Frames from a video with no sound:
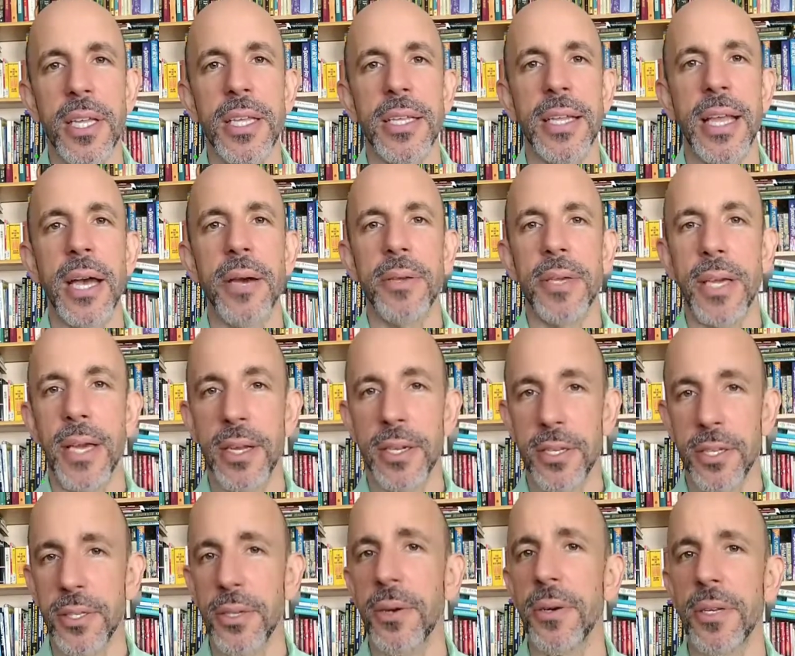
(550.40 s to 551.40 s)
now you got to
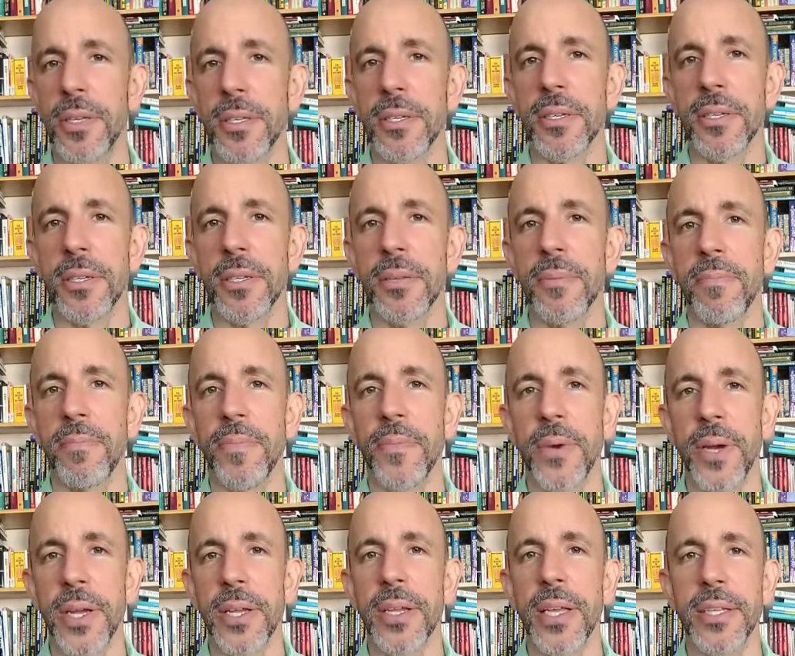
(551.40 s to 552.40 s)
start it,
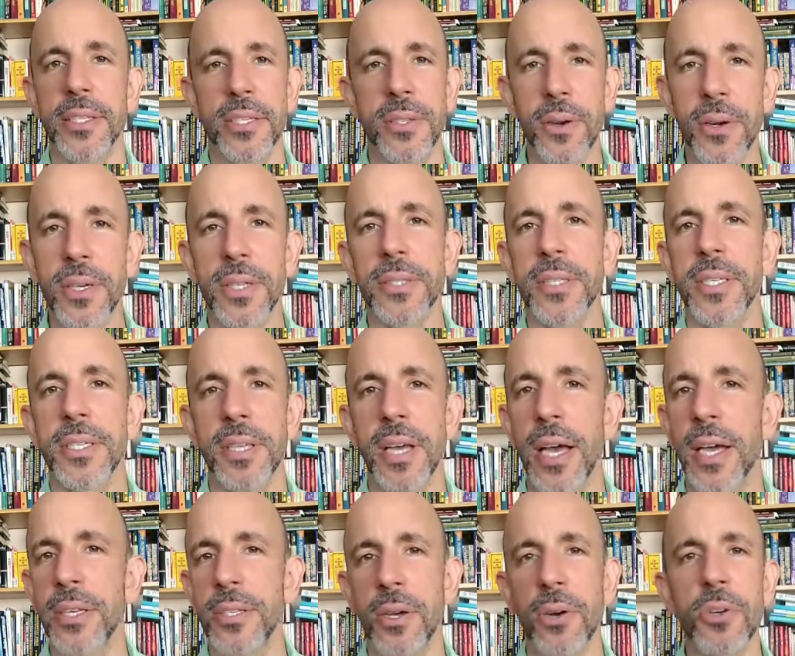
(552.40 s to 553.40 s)
right? And start it on the
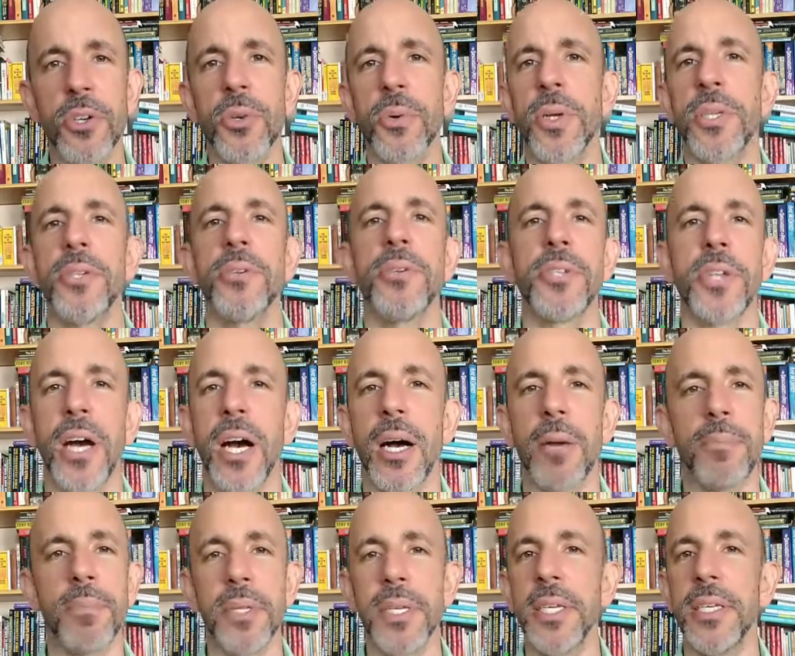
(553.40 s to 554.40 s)
side. Don't quit your
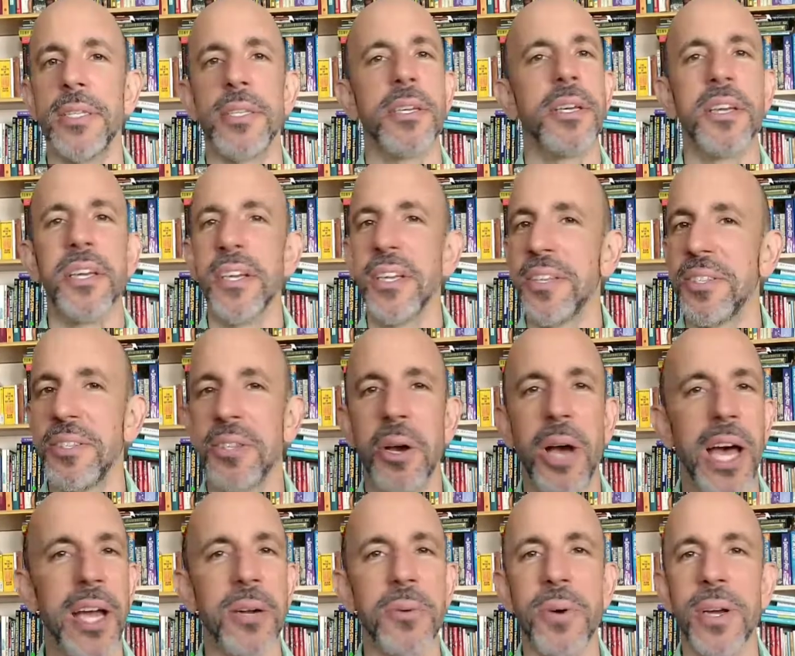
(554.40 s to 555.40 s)
job, please.
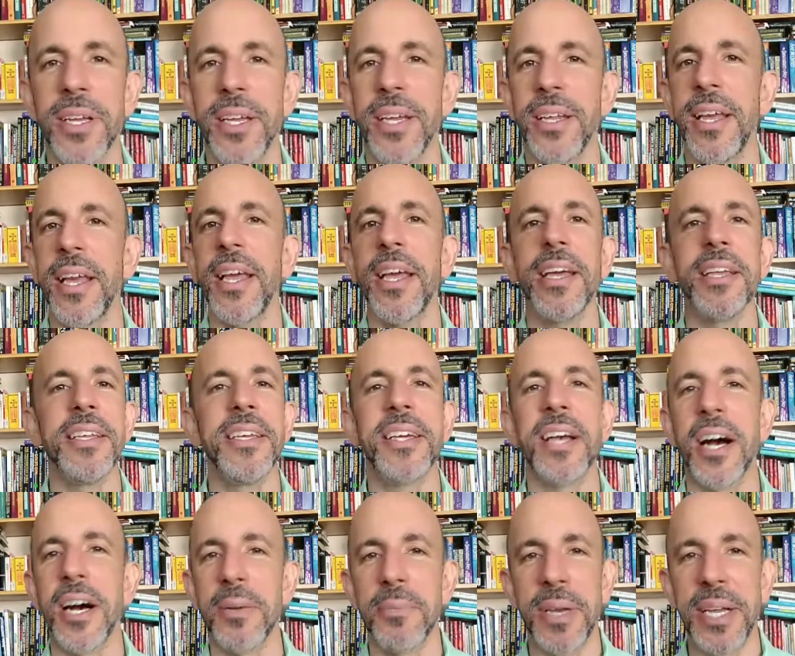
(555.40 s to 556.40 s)
I don't want to get any
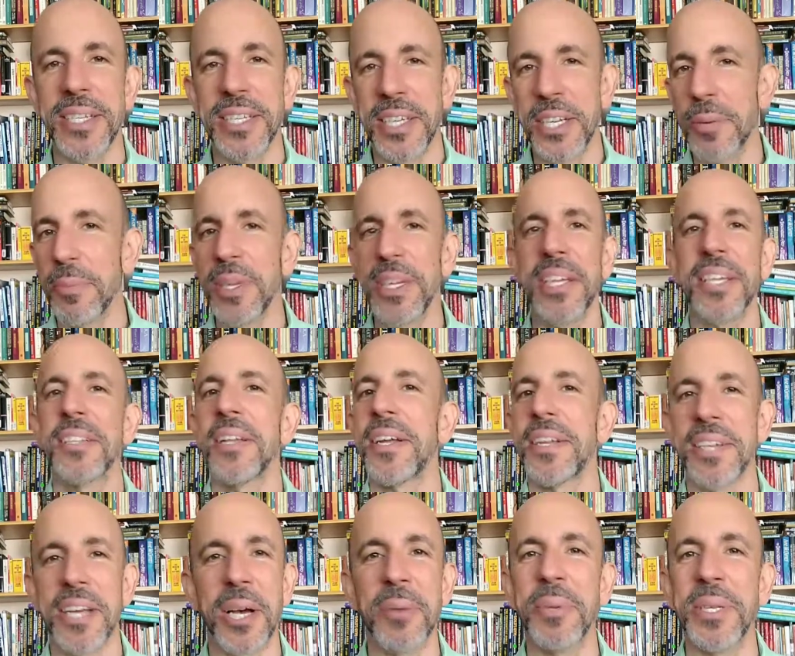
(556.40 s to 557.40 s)
comments. I know I'm going to get a lot
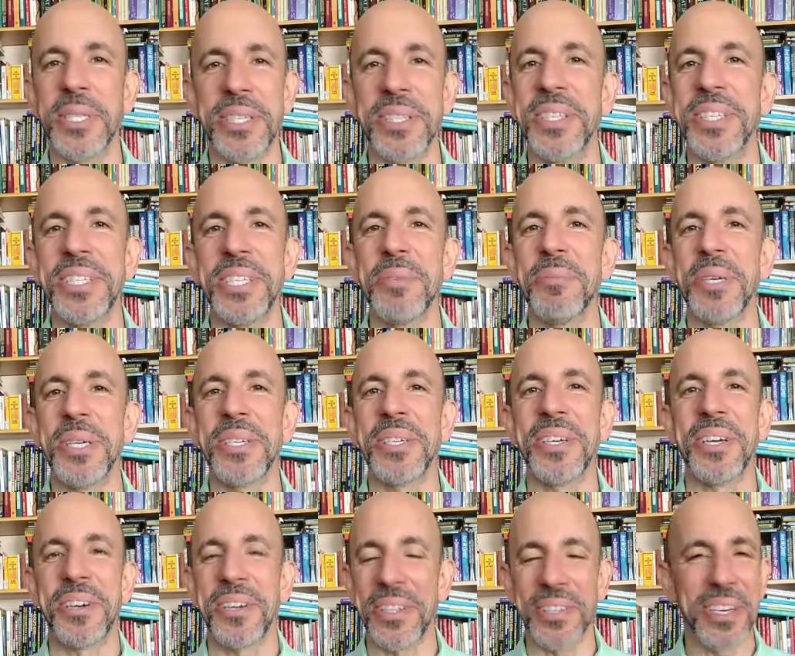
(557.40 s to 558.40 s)
of comments on this email
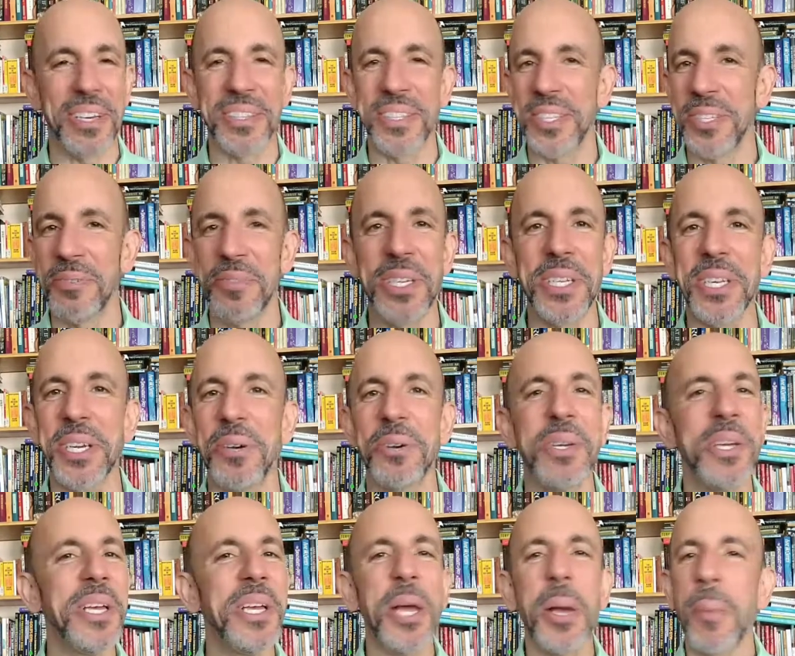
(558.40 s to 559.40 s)
or on this video.
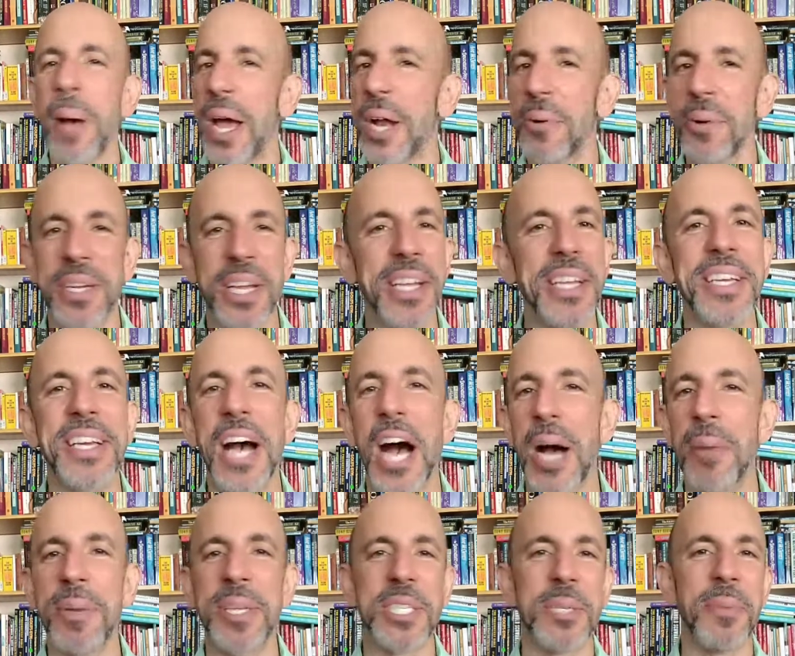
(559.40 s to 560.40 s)
I don't want any
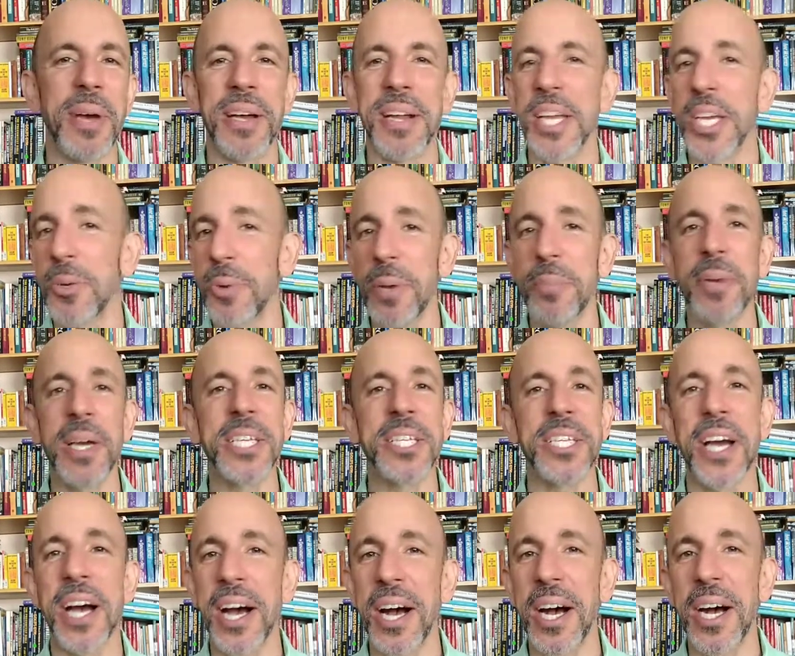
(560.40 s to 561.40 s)
comments about I quit my
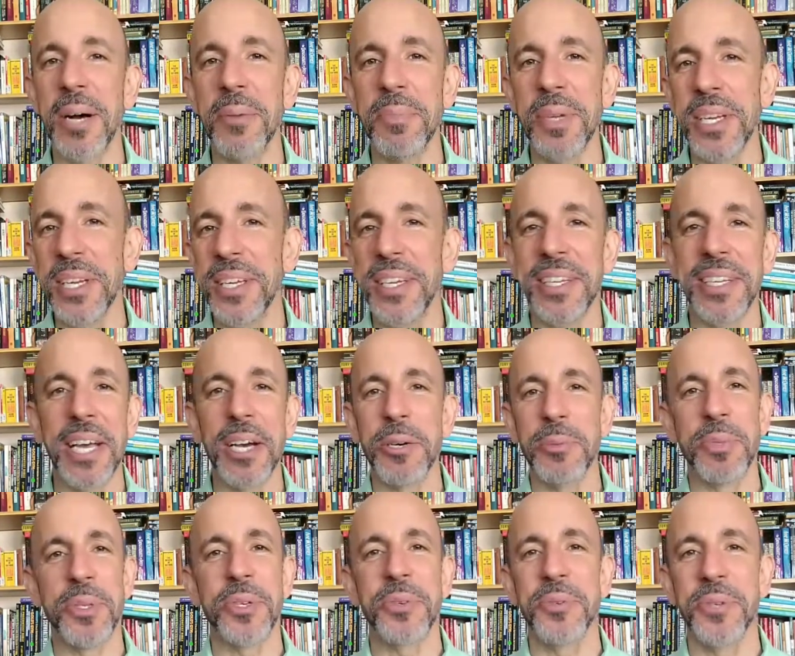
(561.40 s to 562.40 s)
job and now
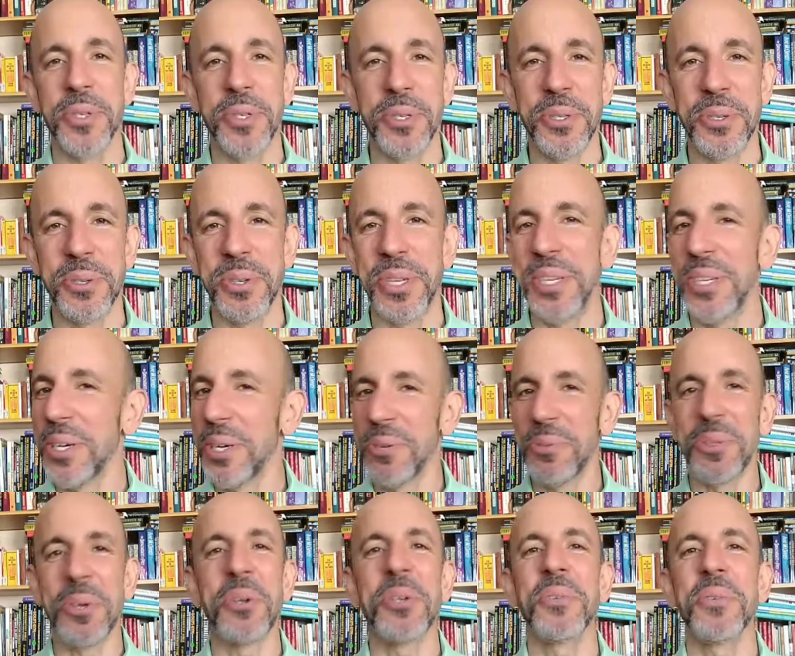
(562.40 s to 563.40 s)
I'm screwed. No,
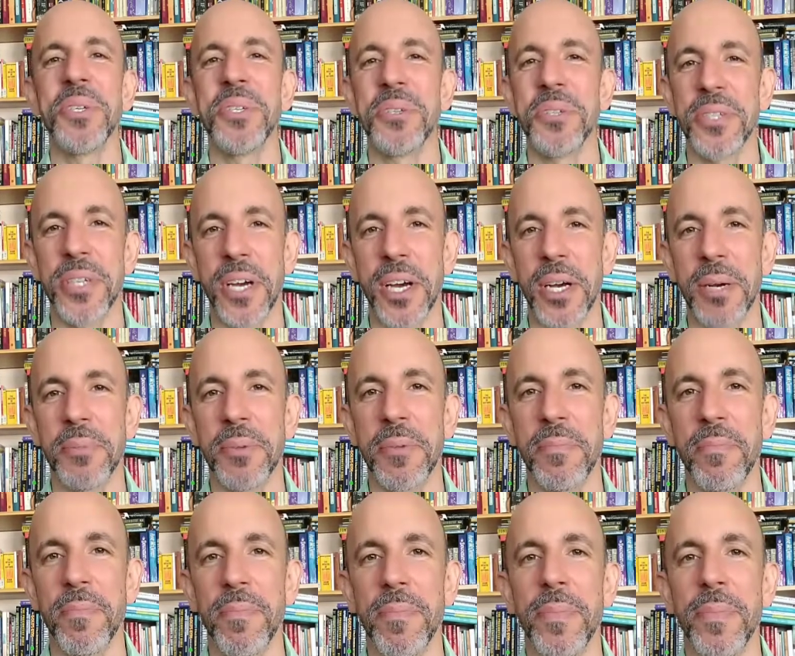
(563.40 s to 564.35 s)
don't quit your job.